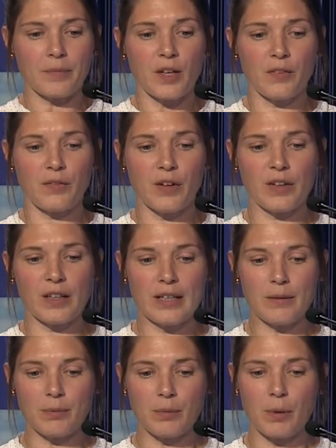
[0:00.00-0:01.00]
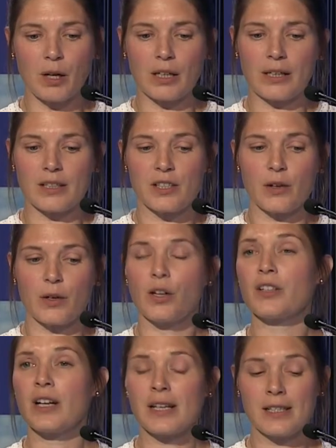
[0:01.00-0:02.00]
convert the Libra model into an
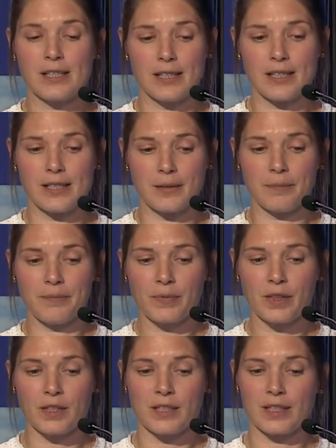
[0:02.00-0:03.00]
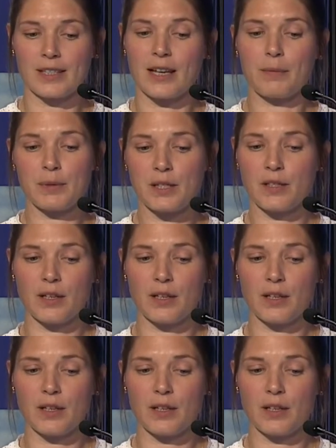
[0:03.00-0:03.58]
online system that accepts